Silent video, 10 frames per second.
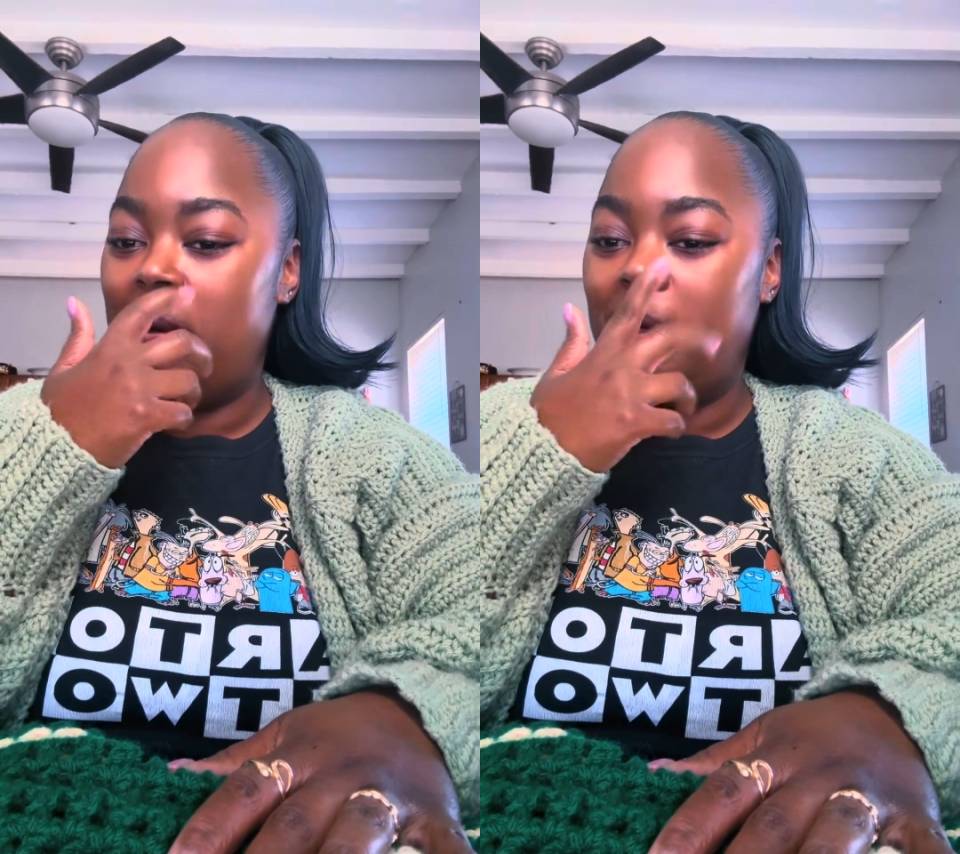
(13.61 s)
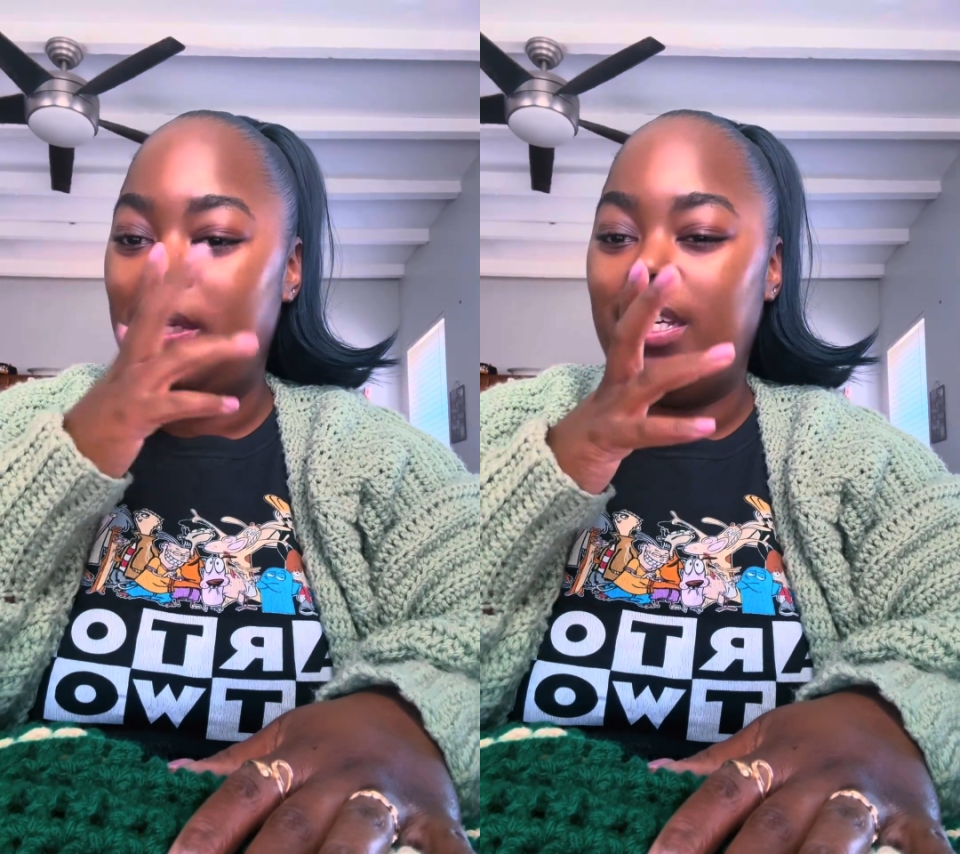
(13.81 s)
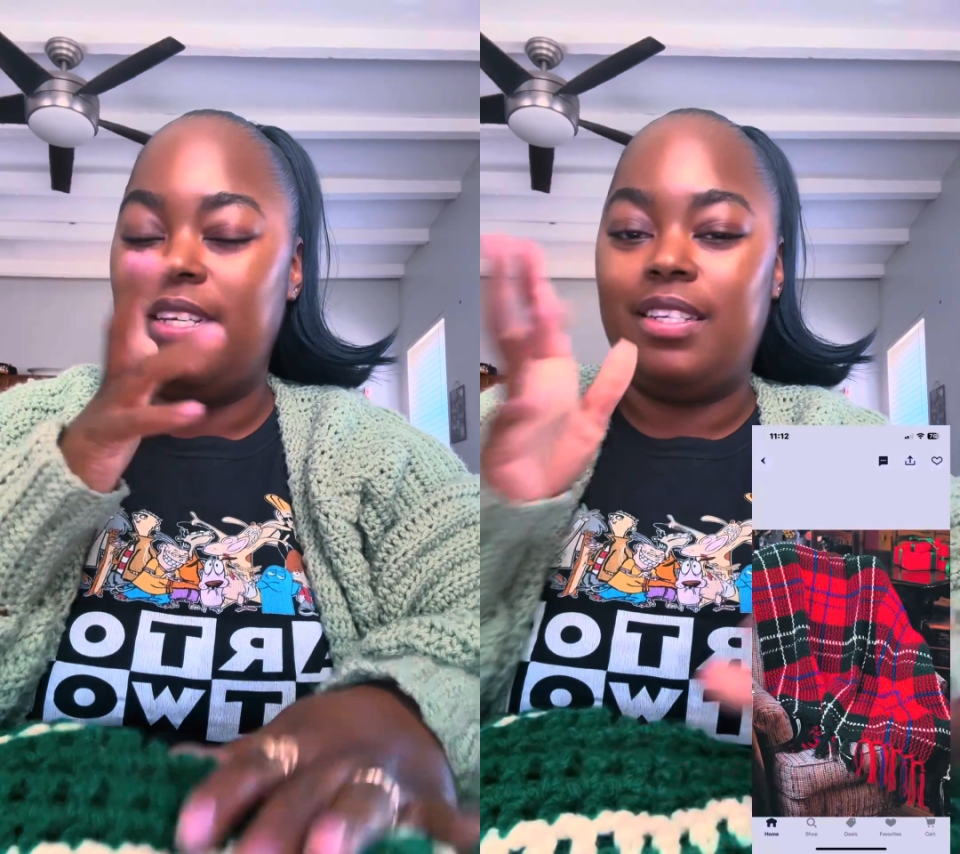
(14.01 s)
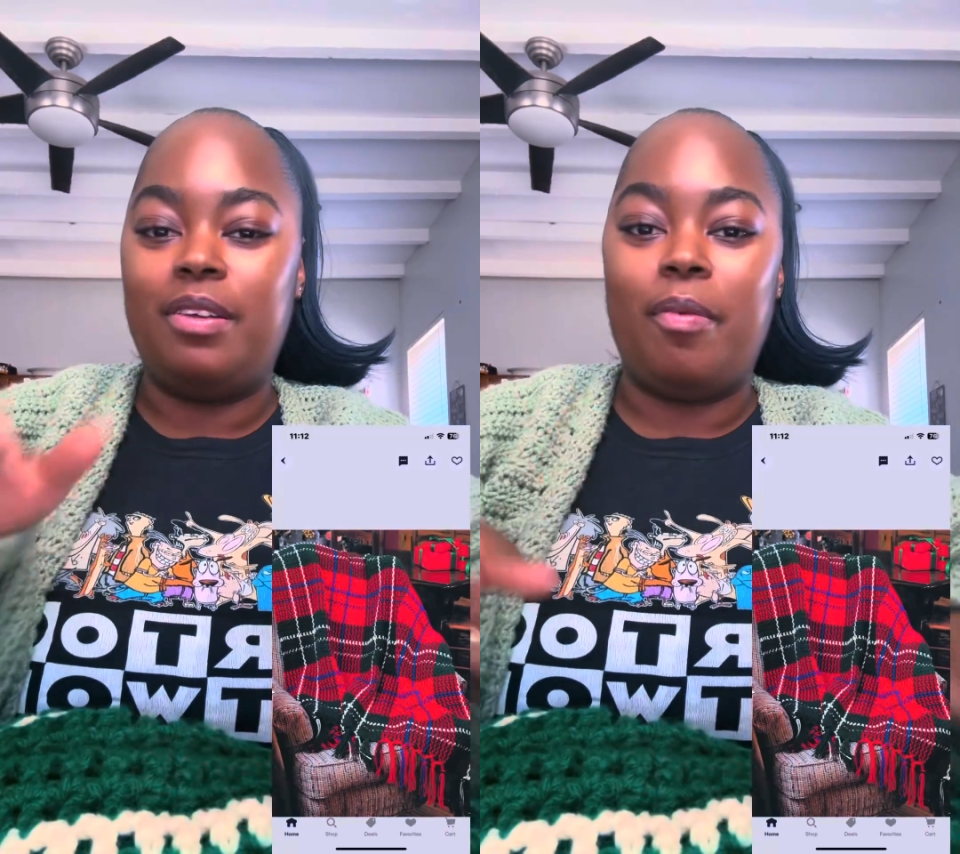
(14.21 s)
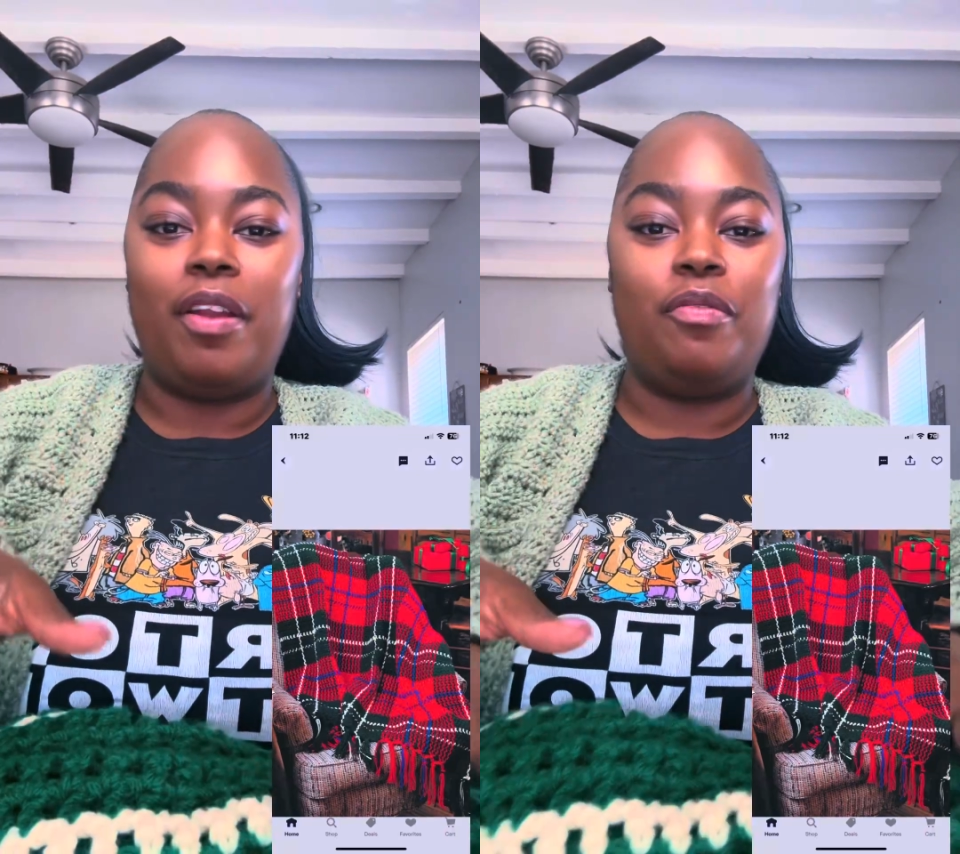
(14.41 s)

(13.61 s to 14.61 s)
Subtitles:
in case anybody